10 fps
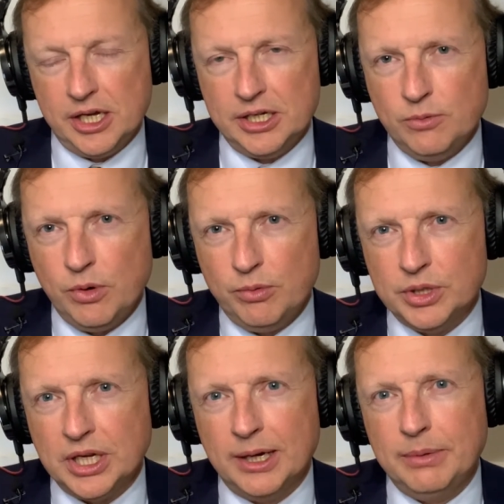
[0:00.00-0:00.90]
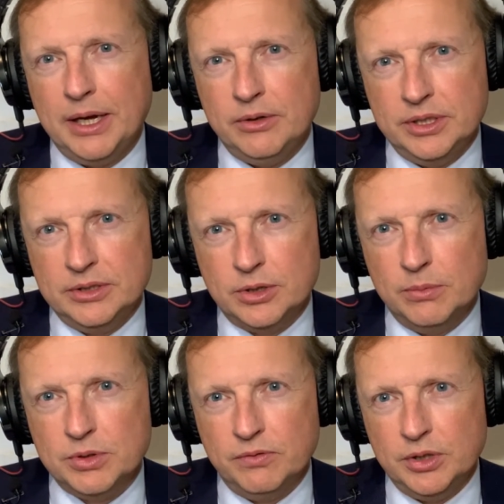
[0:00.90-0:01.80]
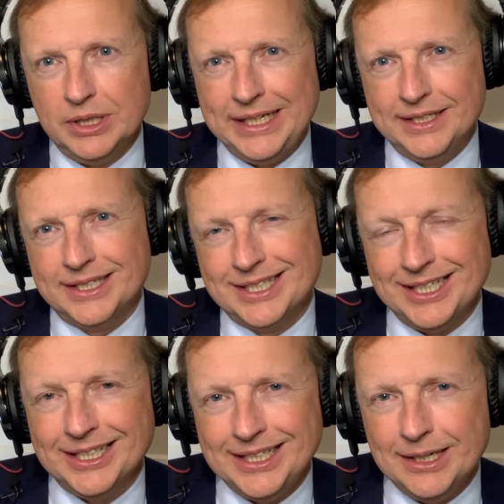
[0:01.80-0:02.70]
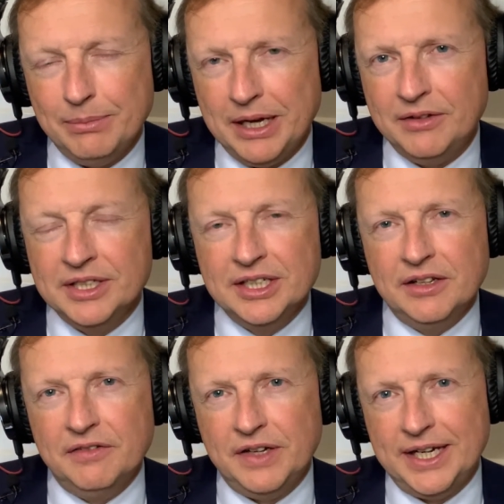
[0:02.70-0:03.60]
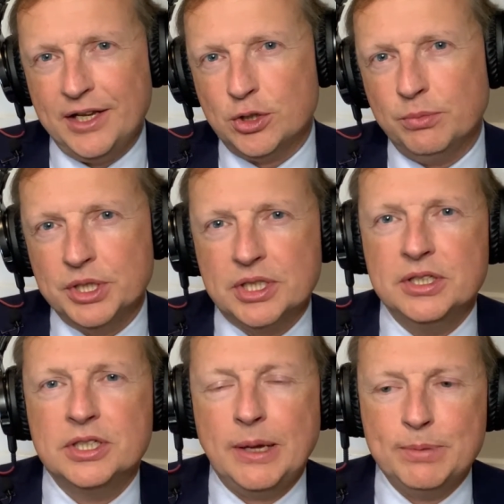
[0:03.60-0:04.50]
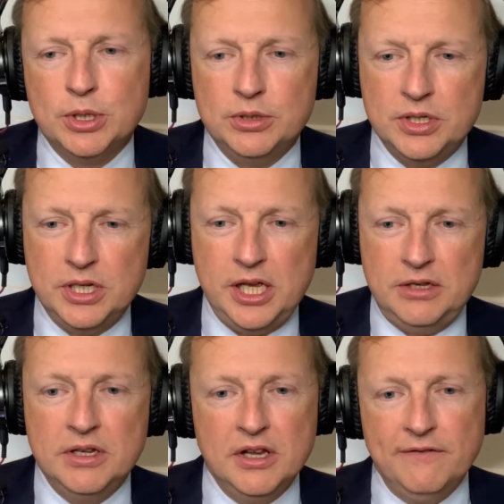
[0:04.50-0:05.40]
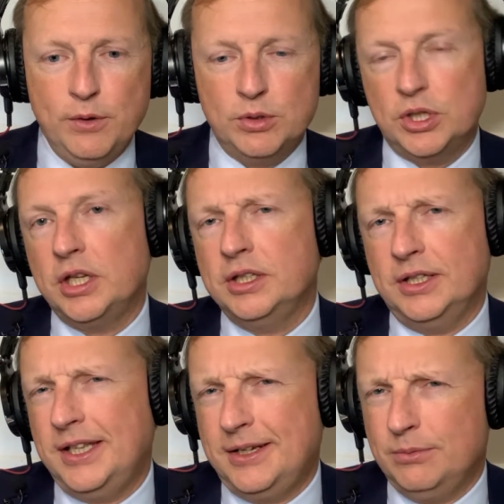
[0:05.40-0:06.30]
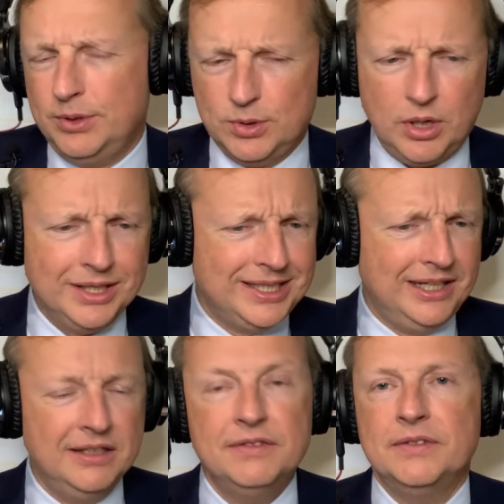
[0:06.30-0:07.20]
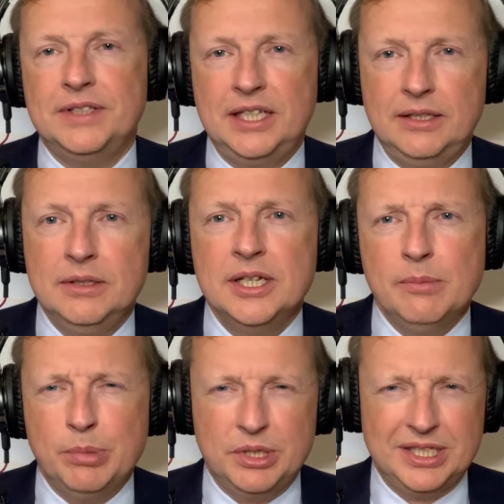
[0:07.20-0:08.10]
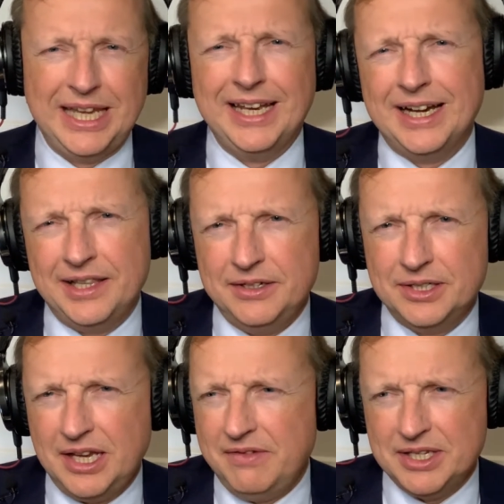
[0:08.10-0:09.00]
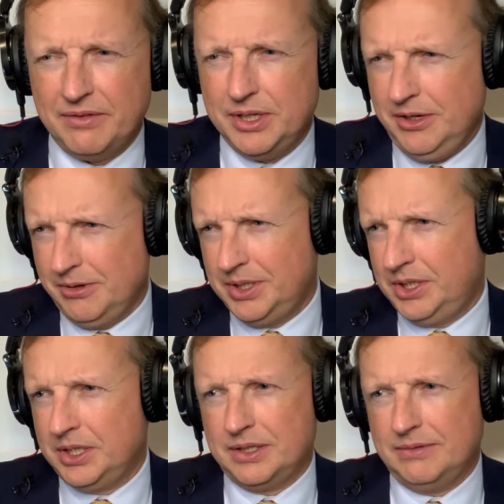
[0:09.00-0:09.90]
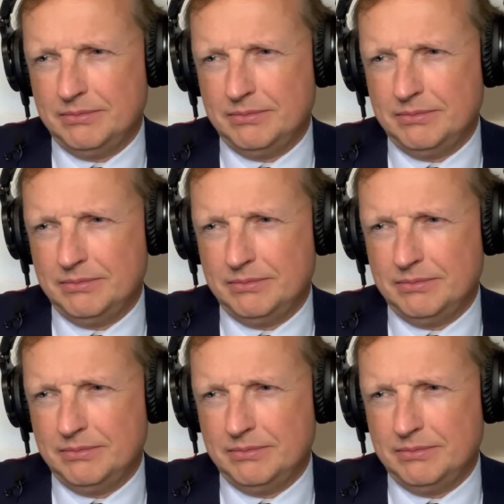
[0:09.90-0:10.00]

what we were talking about in terms of the latest study about financial misconceptions, and folks thinking that they could withdraw 10 to 15% out of their savings every year is just